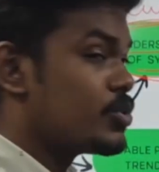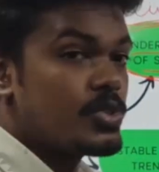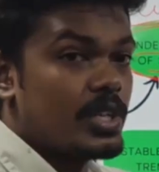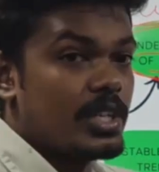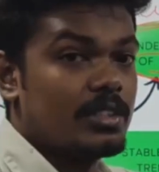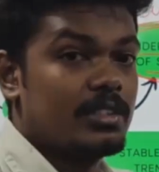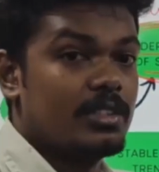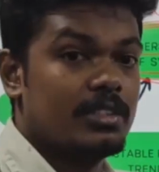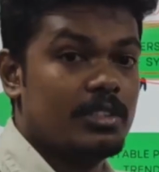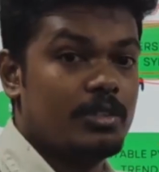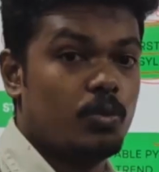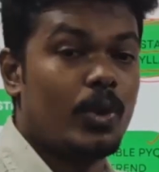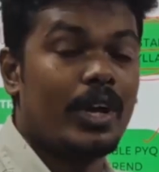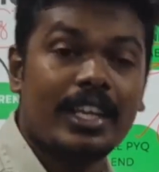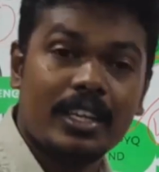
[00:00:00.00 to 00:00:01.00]
to strength.
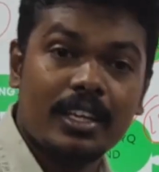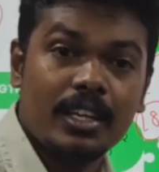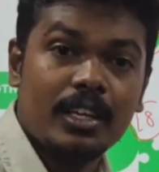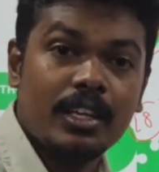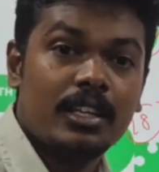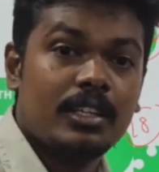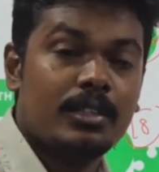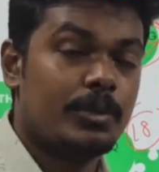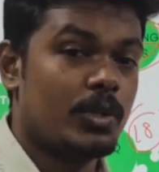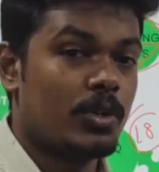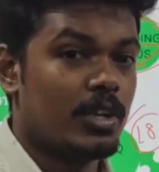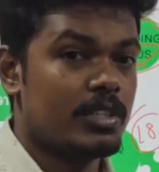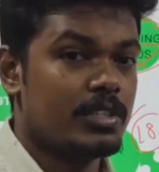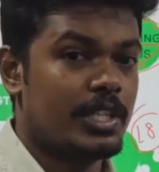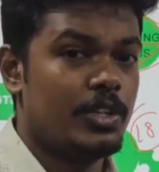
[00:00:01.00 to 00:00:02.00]
Why?
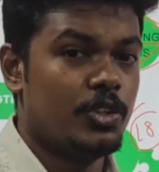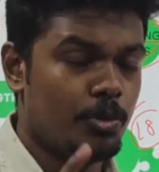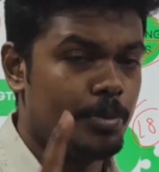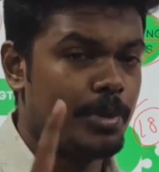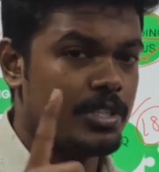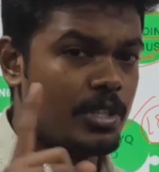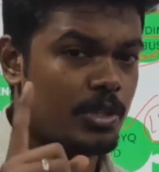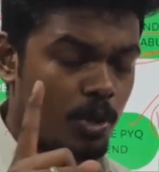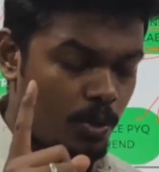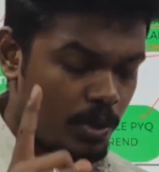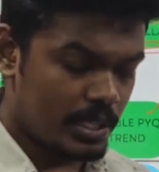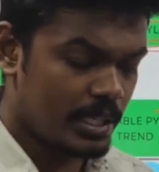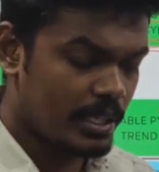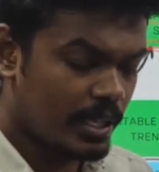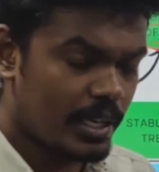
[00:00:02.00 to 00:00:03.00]
Because in UPSC, you know
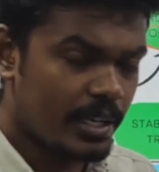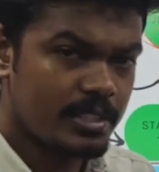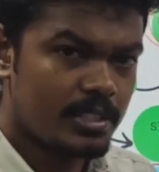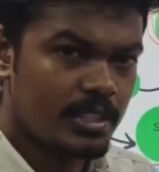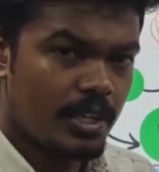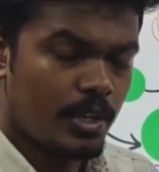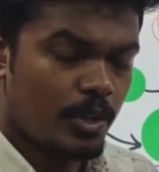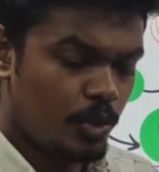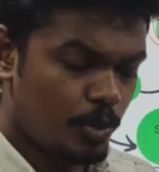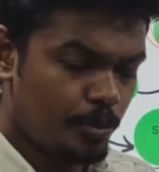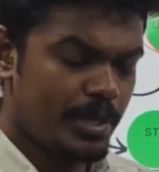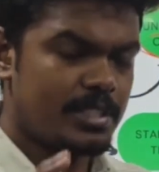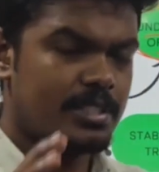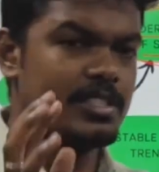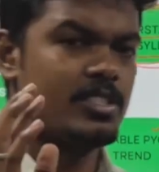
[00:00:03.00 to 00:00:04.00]
one thing guys,
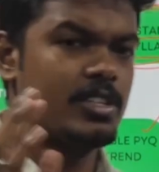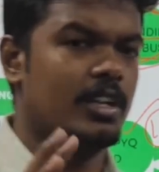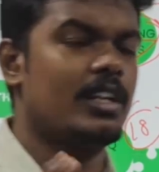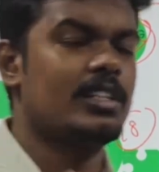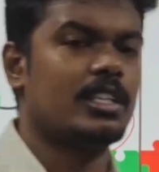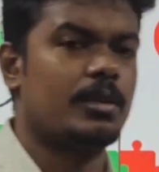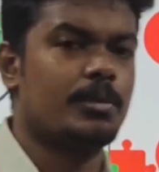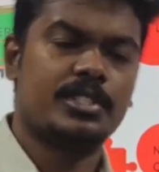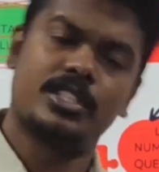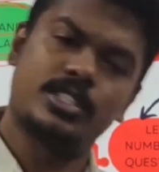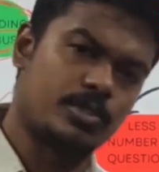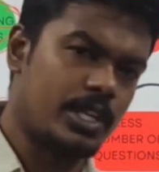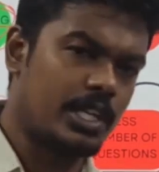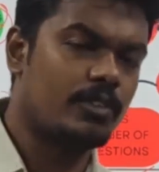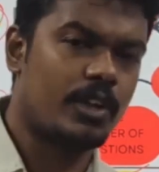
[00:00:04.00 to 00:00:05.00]
UPSC general syllabus
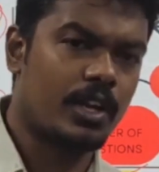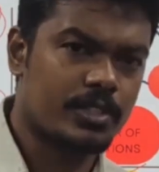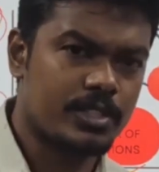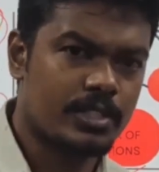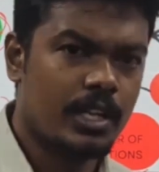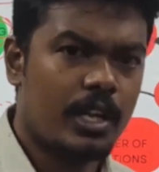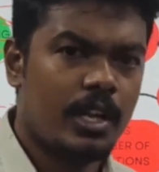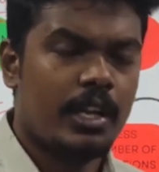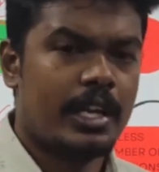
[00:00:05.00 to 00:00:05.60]
is very vast.